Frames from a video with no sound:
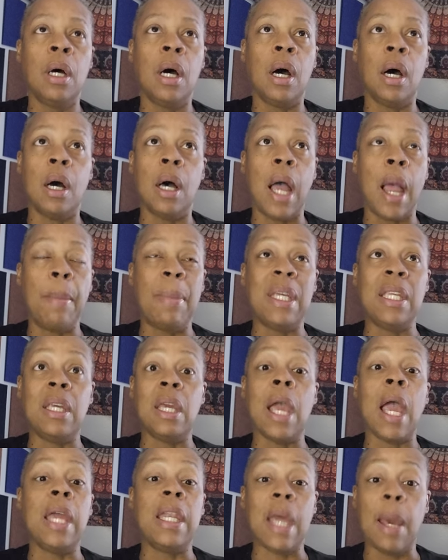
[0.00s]
I
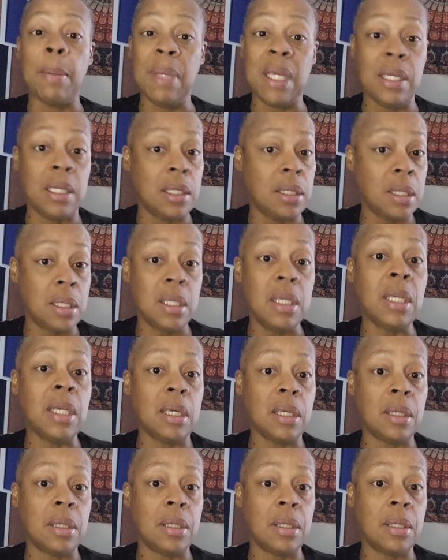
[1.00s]
mean, it's
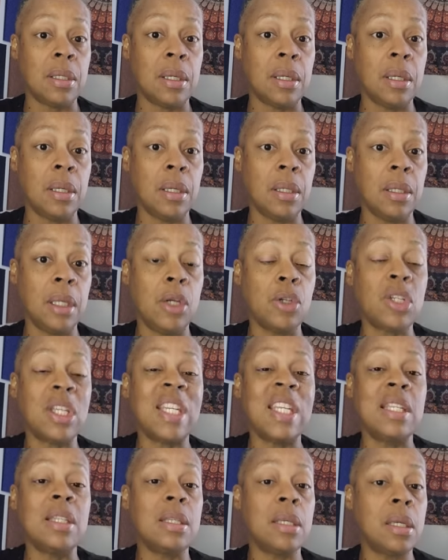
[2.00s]
intense. There's
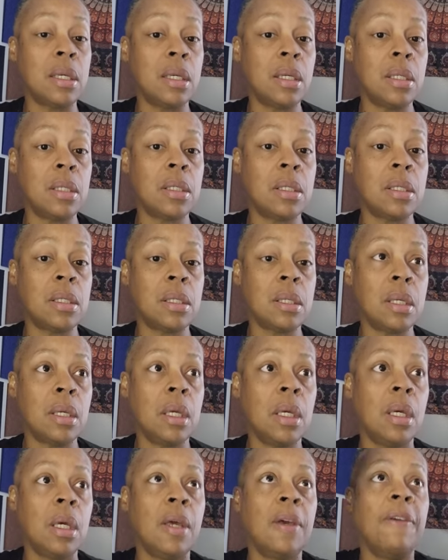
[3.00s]
an intense
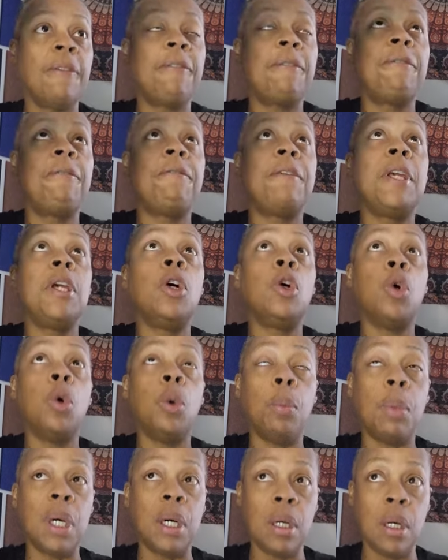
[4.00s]

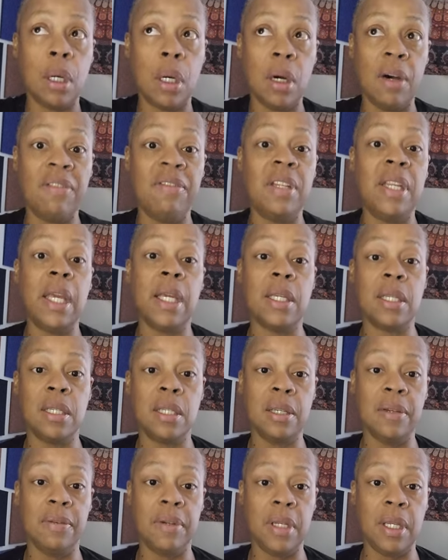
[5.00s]
film of
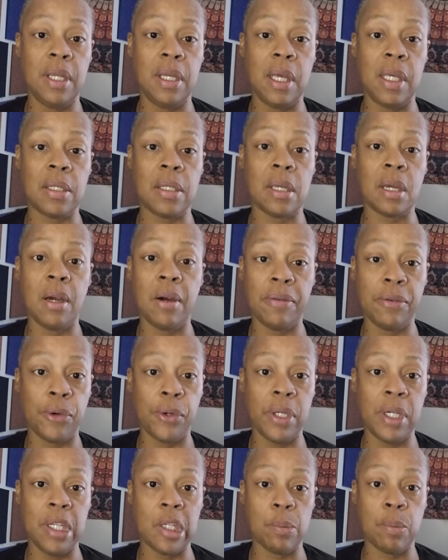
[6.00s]
negativity that's
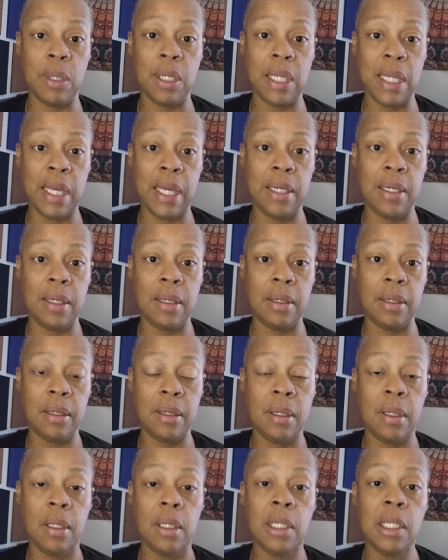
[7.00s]
covering this planet,
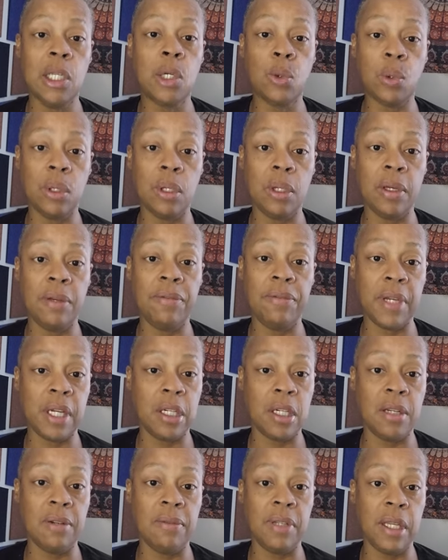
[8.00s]
literally,
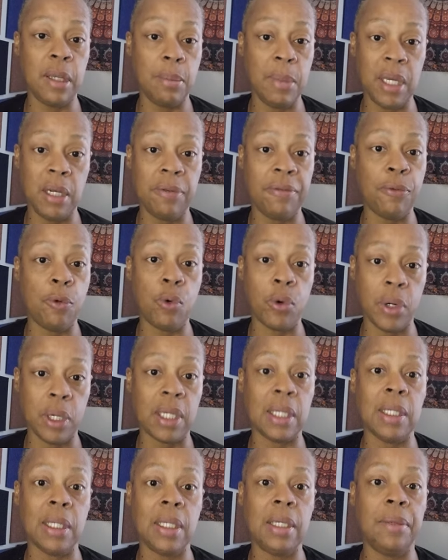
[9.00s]
figuratively, and
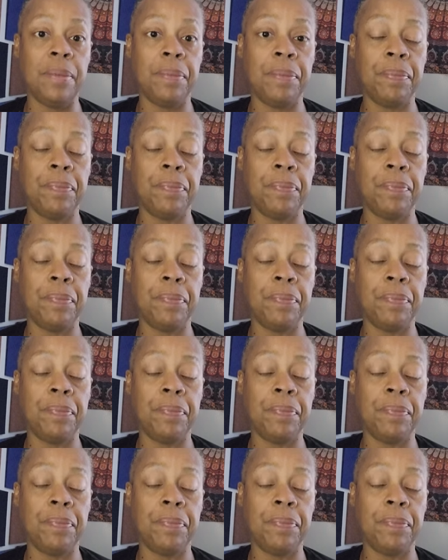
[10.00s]
metaphorically.